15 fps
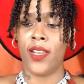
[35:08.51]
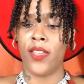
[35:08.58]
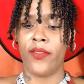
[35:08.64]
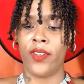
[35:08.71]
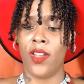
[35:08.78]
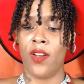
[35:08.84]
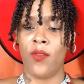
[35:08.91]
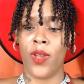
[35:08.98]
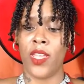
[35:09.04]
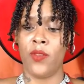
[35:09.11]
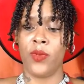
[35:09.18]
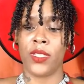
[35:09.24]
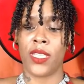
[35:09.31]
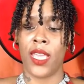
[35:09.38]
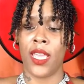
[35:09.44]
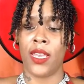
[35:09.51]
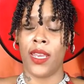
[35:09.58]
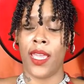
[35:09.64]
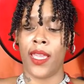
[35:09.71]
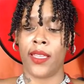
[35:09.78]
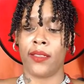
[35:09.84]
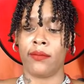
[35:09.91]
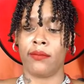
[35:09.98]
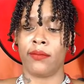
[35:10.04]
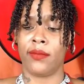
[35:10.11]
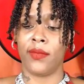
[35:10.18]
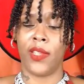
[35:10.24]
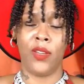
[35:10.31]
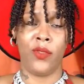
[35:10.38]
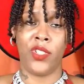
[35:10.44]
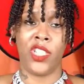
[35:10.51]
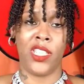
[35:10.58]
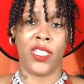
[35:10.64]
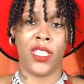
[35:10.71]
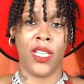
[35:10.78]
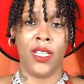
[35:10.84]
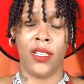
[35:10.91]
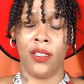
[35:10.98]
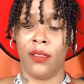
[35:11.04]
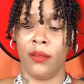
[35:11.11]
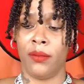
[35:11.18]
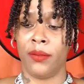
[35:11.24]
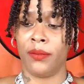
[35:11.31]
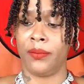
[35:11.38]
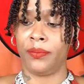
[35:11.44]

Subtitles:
even know what he was getting at. It was just dumb.